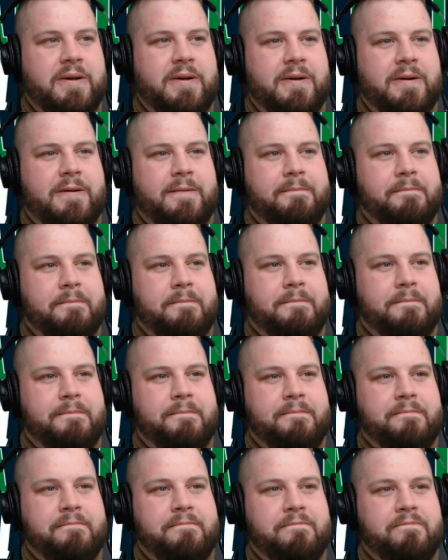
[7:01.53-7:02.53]

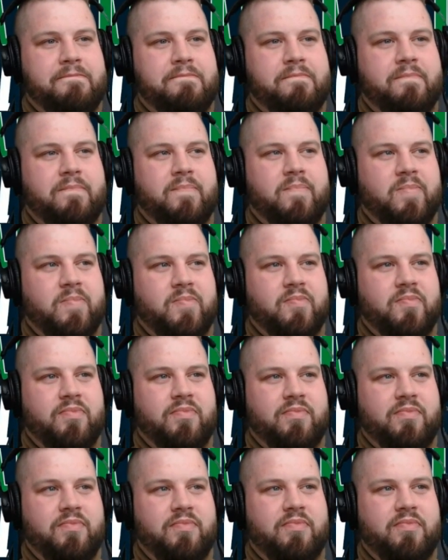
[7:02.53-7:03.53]

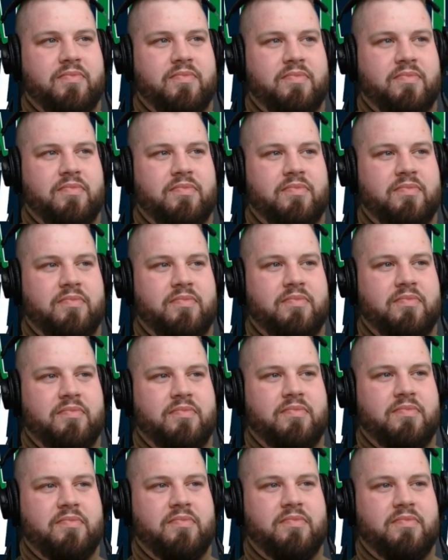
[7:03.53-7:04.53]

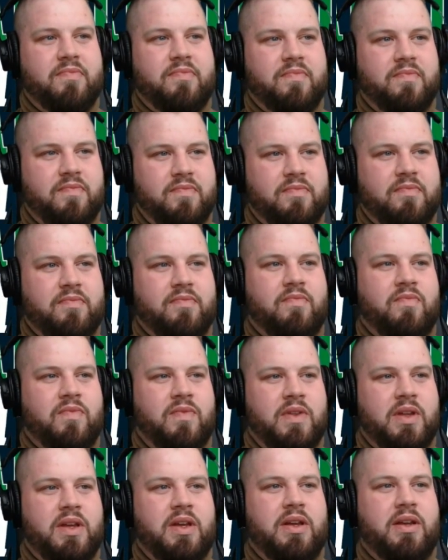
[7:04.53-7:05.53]

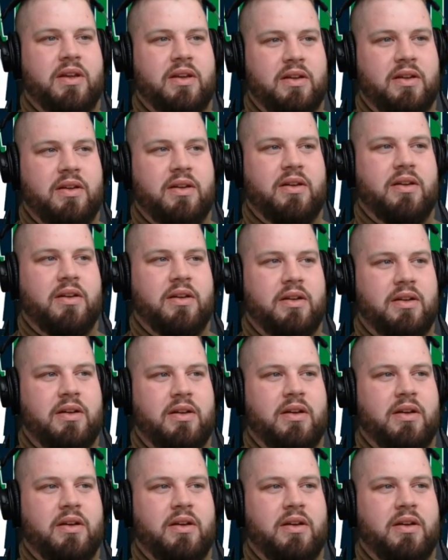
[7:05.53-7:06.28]
[no speech]